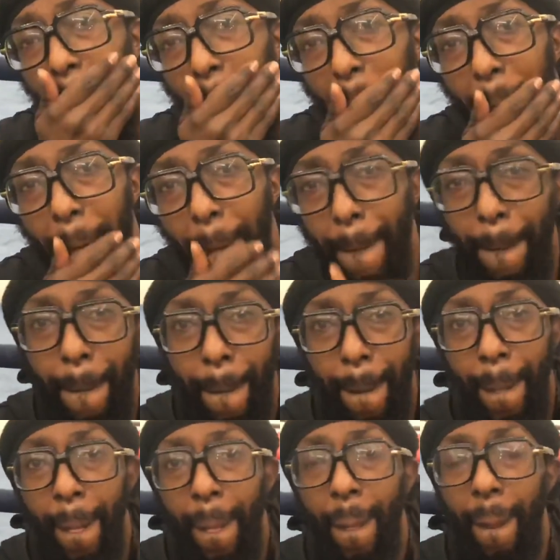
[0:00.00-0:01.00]
All right,
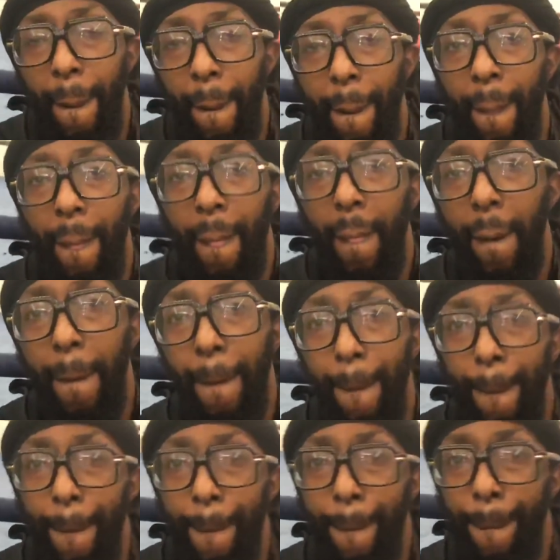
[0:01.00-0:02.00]
Doc, we
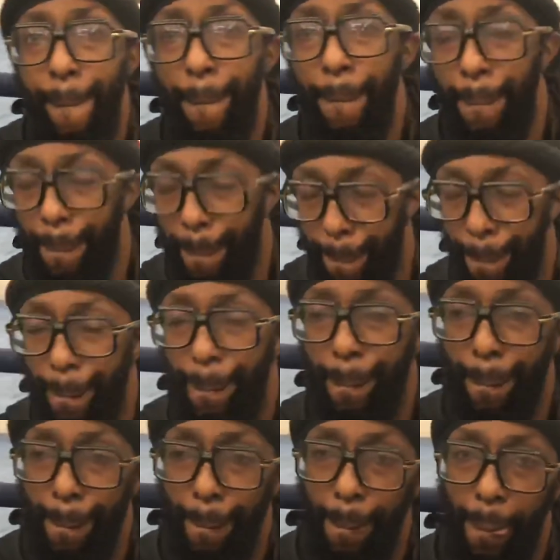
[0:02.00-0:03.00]
appreciate it, man.
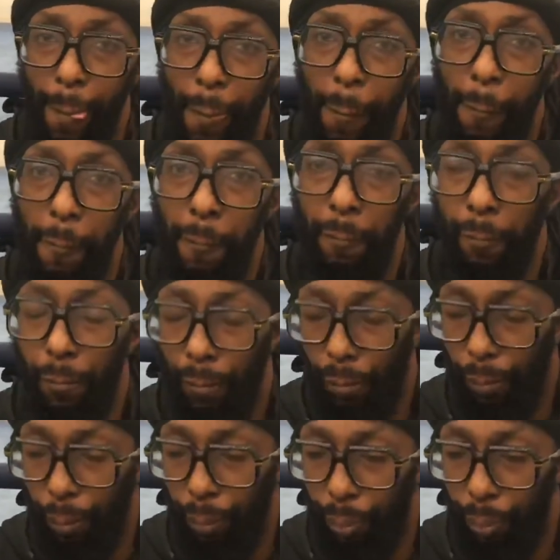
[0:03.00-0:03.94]
Thanks a lot for the interview, man.